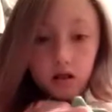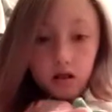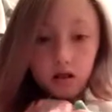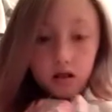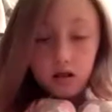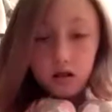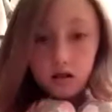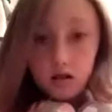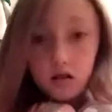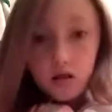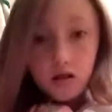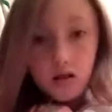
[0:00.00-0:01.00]

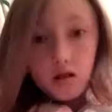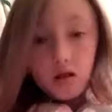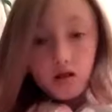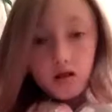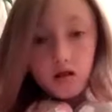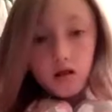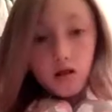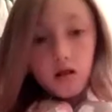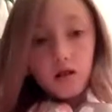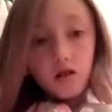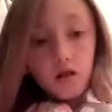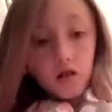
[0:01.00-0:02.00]

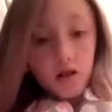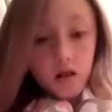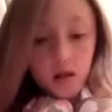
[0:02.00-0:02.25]
[no speech]